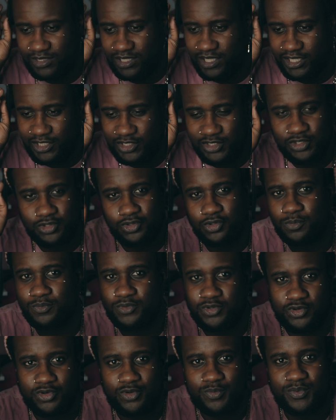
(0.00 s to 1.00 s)
were like
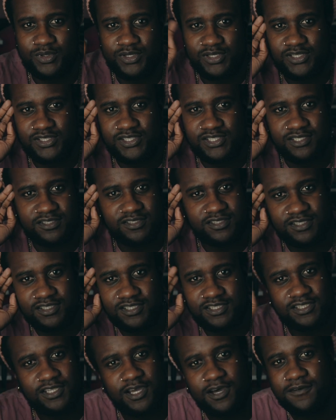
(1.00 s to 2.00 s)
stormtroopers
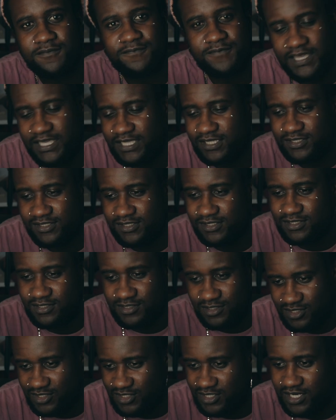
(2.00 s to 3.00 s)
and Darth Vaders
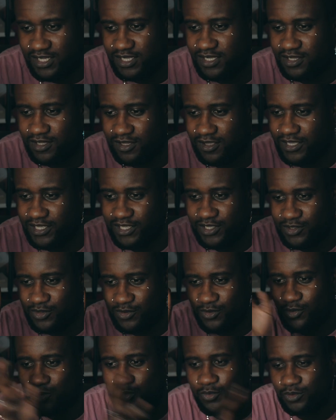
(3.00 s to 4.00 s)
and shit
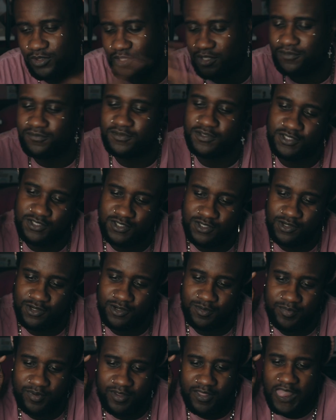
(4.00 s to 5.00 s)
like all over the
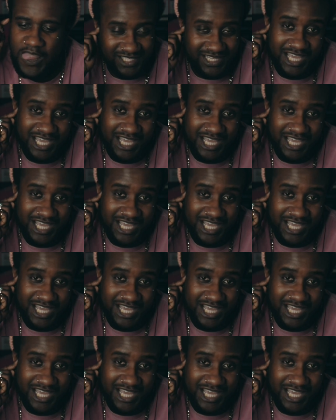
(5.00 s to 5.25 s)
shop. So